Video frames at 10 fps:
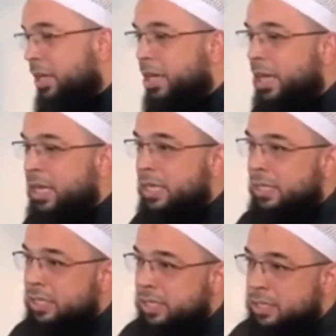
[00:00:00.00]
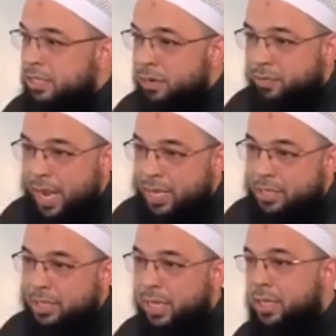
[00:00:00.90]
uh, uh,
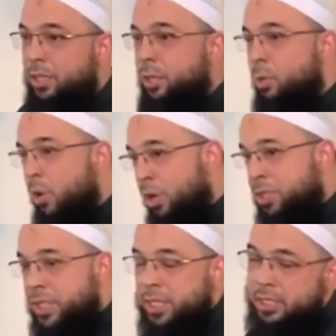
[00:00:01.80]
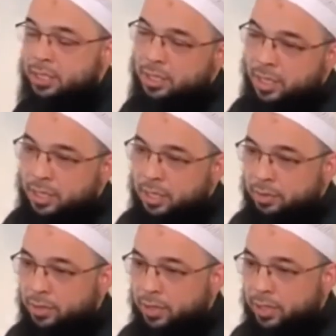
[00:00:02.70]
self-isolating or quarantining to the end
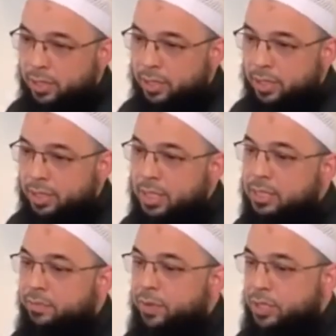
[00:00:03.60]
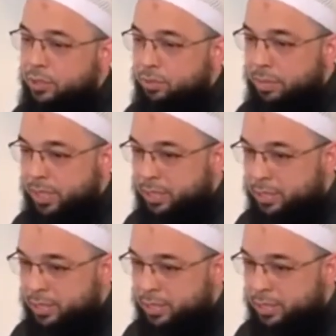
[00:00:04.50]
of it. These are physical means.